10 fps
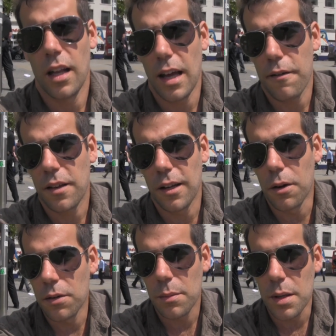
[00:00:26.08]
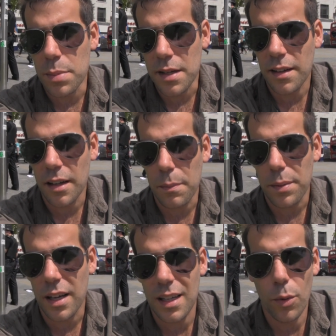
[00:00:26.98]
left alone to be beaten up
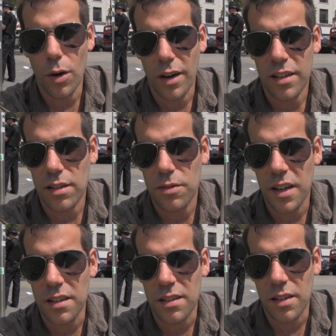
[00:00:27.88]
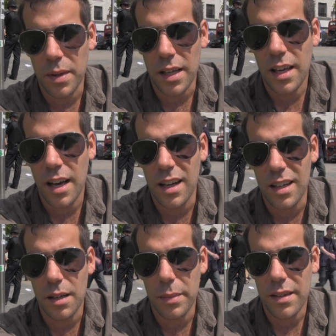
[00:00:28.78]
anymore, because his face is a bit
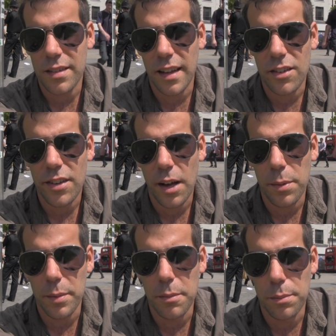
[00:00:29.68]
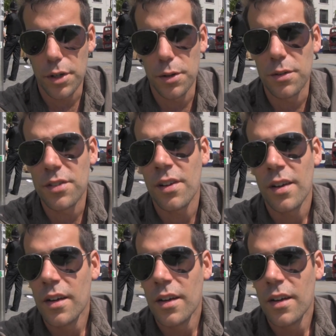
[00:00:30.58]
cut, a bit stitched up, a bit bruised.